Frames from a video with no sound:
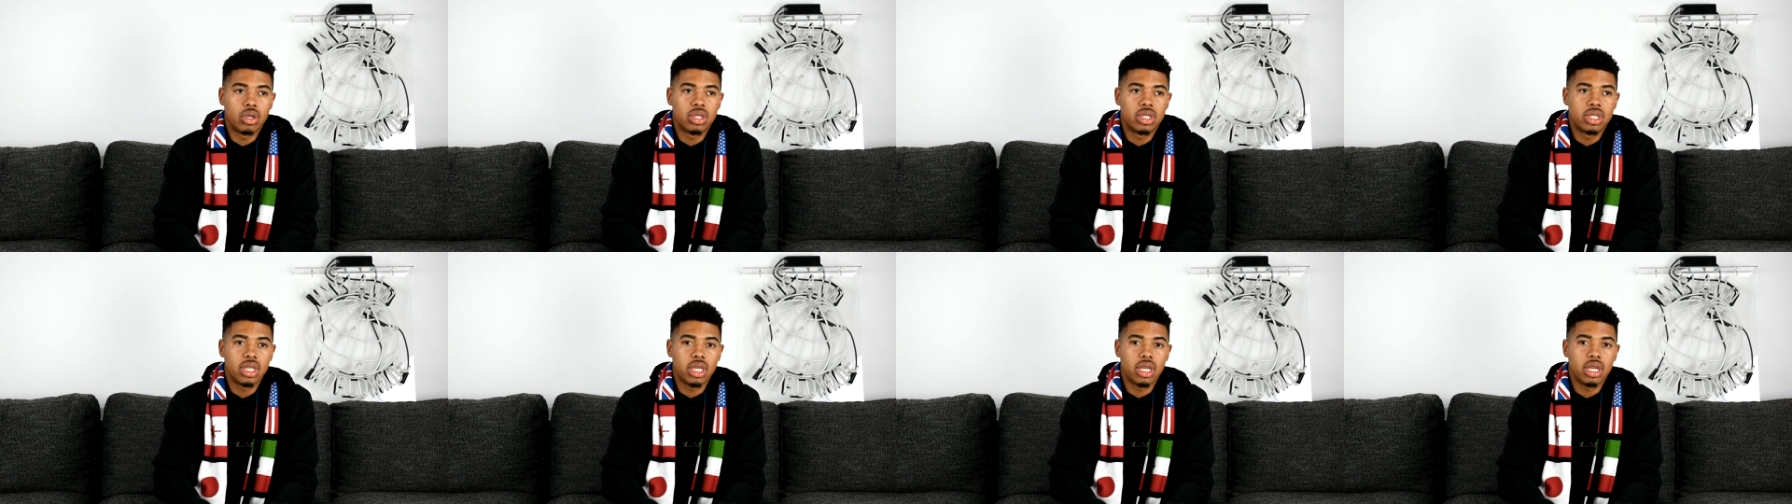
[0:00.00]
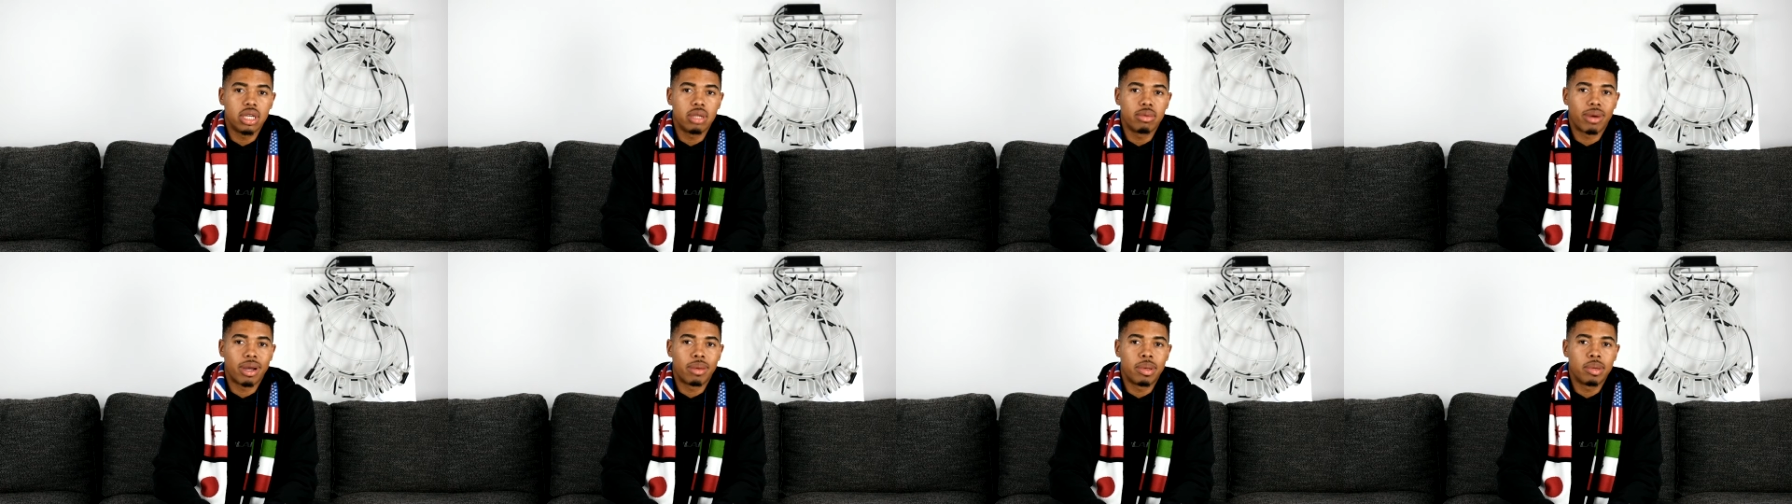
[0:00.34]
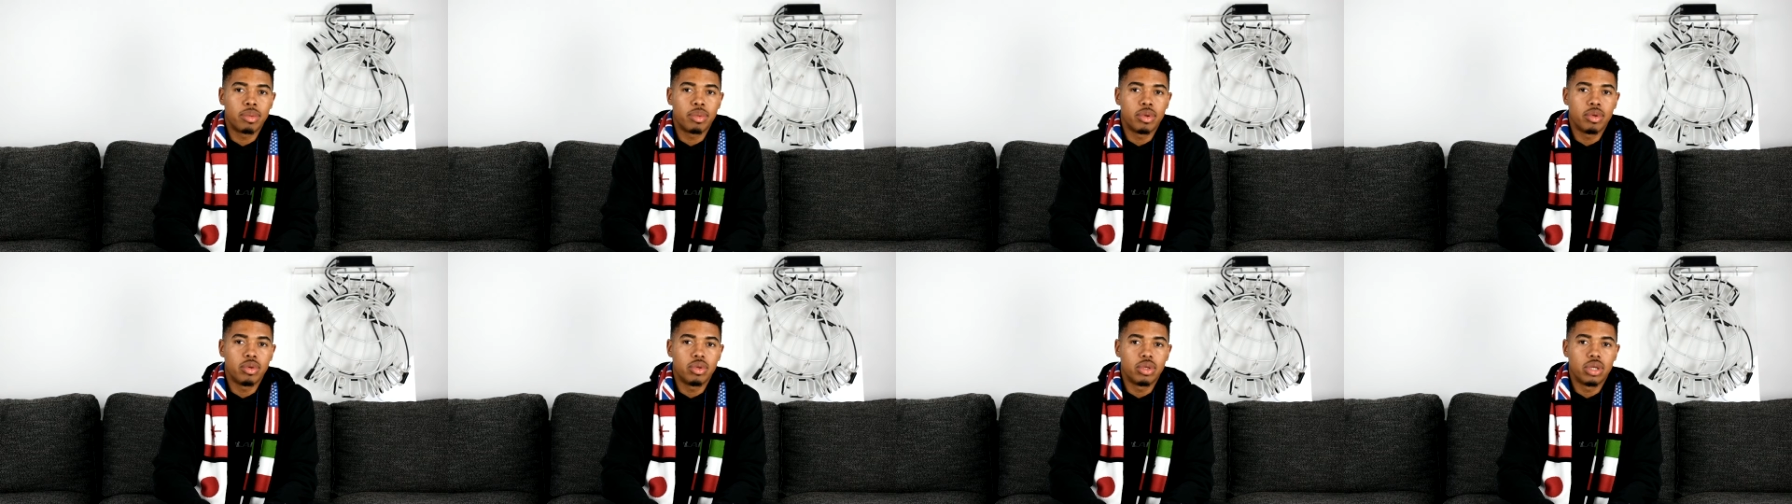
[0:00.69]
seen by
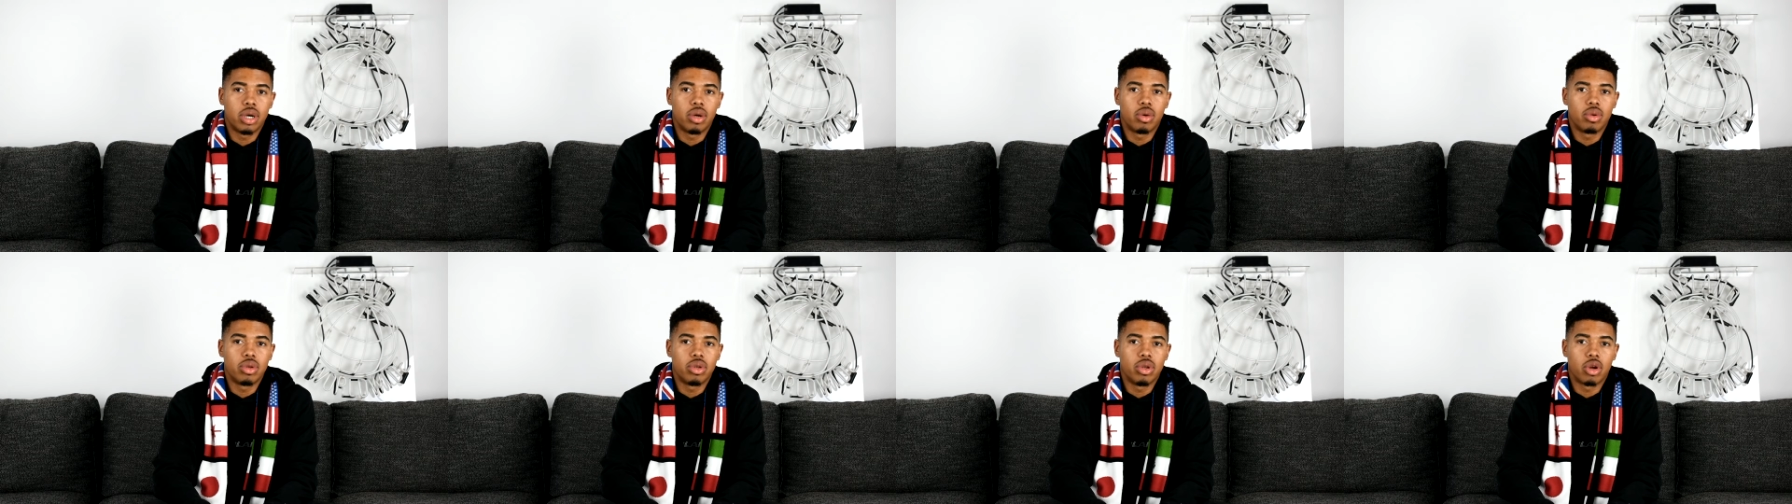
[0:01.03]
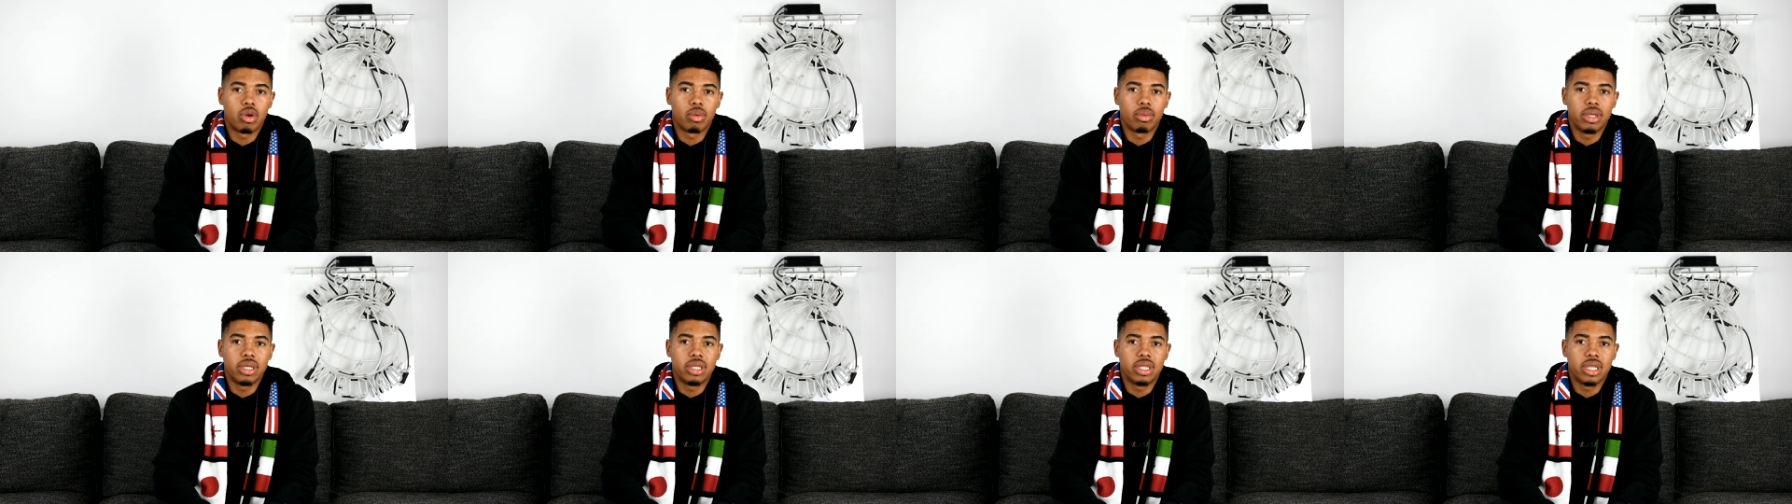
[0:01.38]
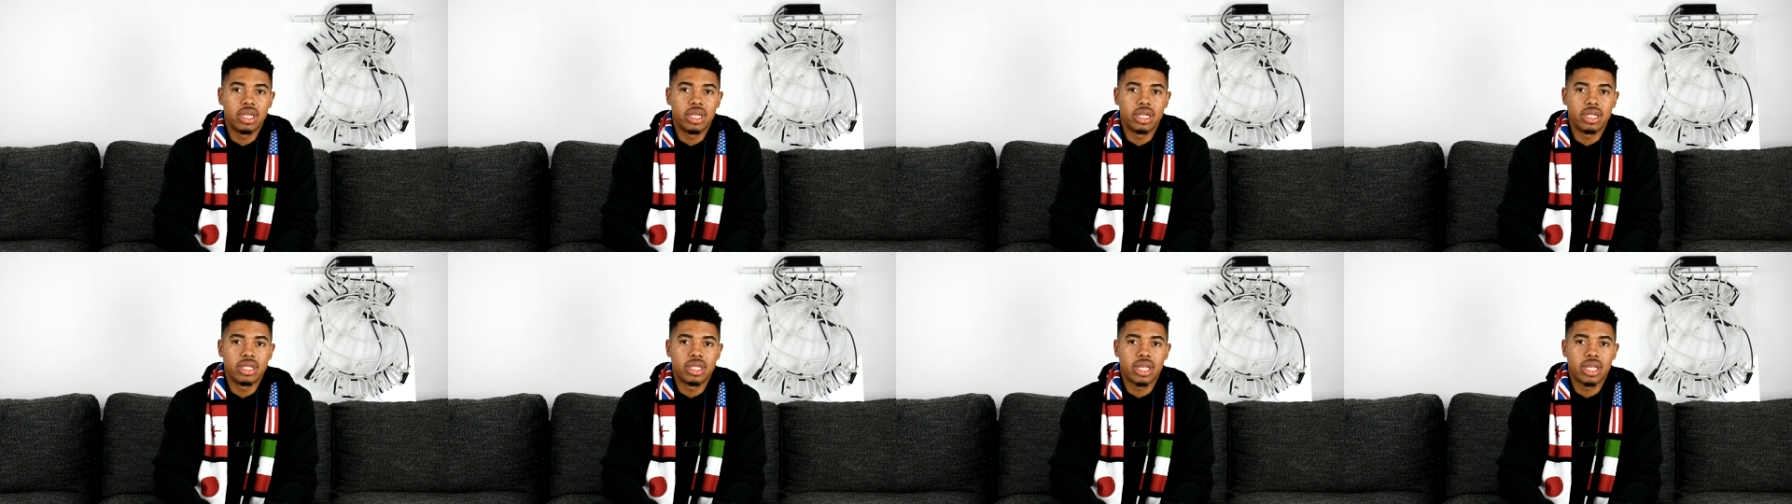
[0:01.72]
people who don't normally see it.